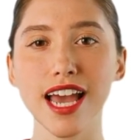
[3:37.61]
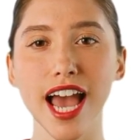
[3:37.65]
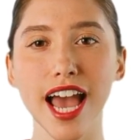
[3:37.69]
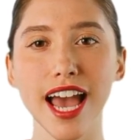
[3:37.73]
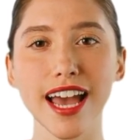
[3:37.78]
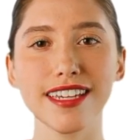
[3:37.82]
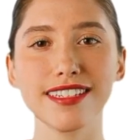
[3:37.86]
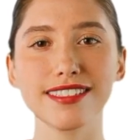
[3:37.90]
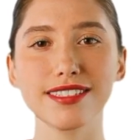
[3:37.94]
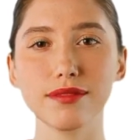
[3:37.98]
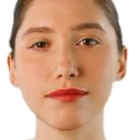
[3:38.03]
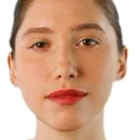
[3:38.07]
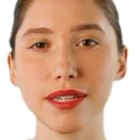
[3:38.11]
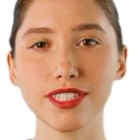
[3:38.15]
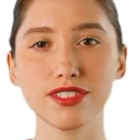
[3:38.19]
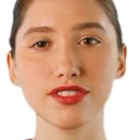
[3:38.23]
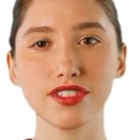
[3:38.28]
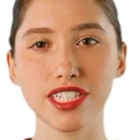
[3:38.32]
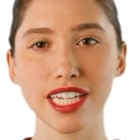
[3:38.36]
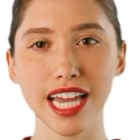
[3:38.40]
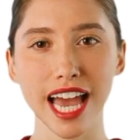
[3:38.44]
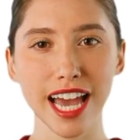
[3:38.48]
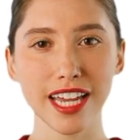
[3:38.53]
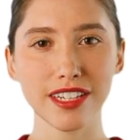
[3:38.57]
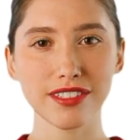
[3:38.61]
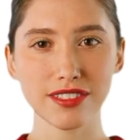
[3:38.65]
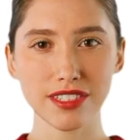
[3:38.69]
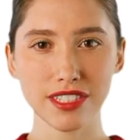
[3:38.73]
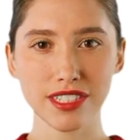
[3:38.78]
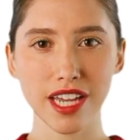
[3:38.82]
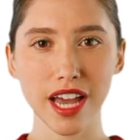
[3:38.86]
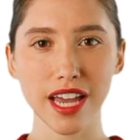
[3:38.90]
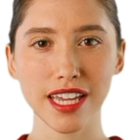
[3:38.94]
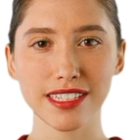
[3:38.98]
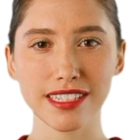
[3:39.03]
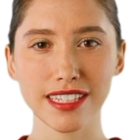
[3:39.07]
isometric
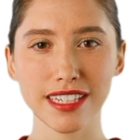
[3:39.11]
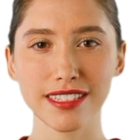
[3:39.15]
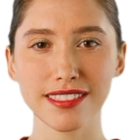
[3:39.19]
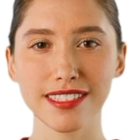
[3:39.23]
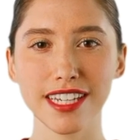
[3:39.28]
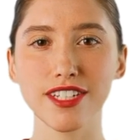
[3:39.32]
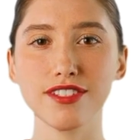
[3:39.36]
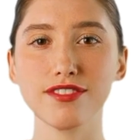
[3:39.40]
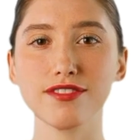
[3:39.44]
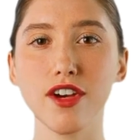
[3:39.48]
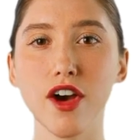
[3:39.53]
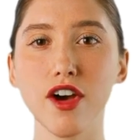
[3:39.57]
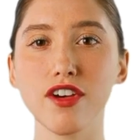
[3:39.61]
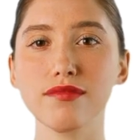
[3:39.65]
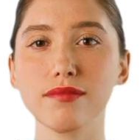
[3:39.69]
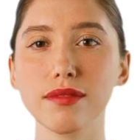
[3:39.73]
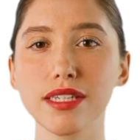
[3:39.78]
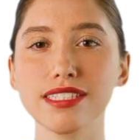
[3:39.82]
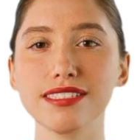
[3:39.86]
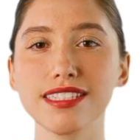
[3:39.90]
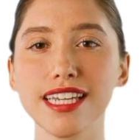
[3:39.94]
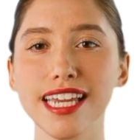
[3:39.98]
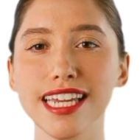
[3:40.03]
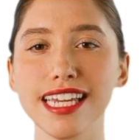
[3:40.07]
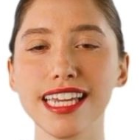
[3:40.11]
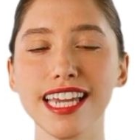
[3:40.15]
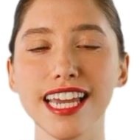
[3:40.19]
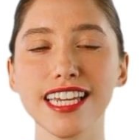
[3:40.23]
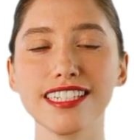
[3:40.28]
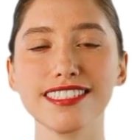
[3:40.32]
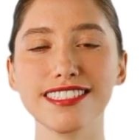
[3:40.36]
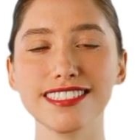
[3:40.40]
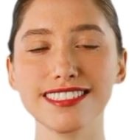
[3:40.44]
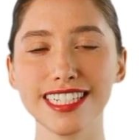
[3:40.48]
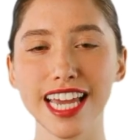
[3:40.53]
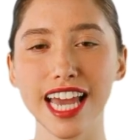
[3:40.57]
exercises involve maintaining a
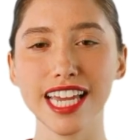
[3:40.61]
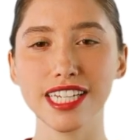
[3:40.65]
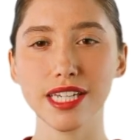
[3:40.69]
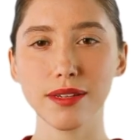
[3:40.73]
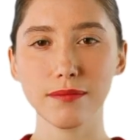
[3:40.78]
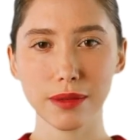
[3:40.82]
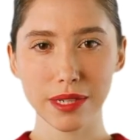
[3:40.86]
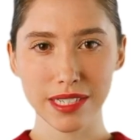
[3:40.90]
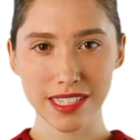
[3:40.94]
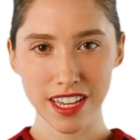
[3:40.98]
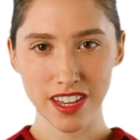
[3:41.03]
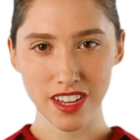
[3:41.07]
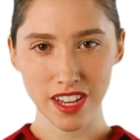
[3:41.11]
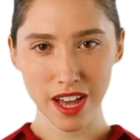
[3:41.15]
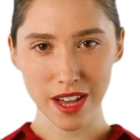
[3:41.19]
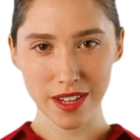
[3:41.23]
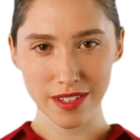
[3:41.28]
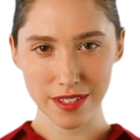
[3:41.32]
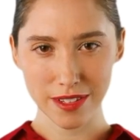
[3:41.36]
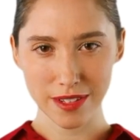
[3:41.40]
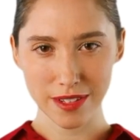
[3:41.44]
static position.